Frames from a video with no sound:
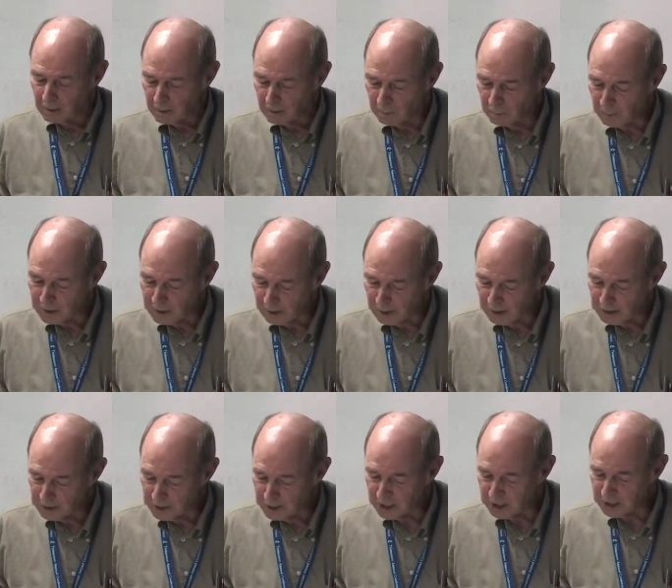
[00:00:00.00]
What, uh,
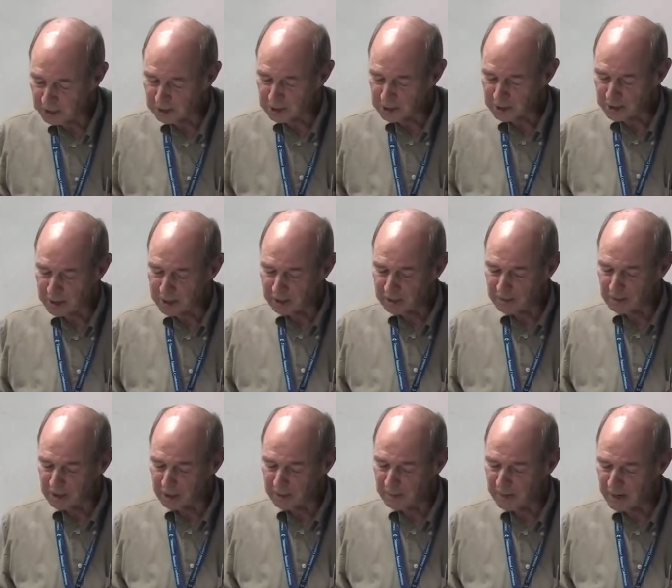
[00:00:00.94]
Jennings, again,
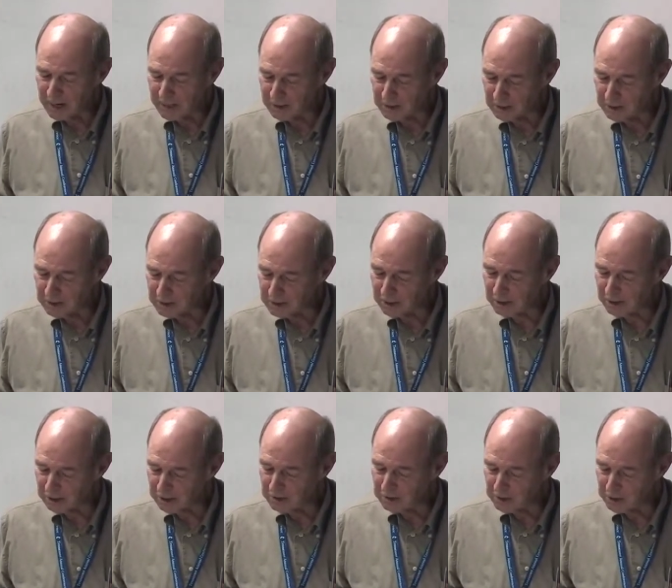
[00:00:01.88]
come back to his
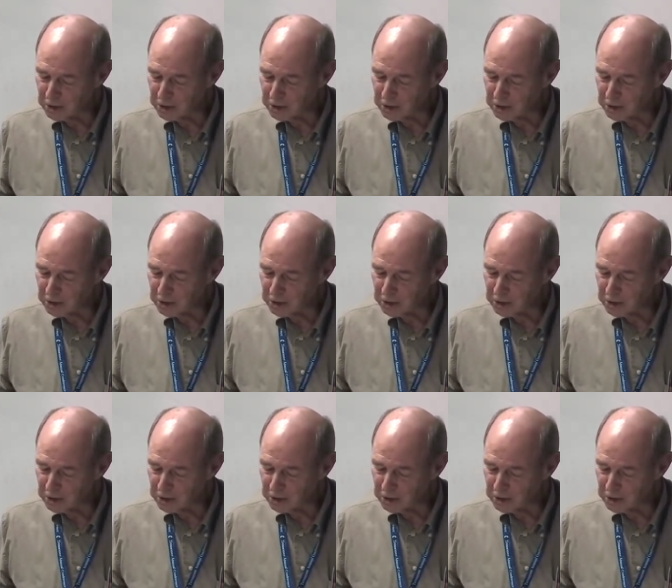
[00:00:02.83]
article,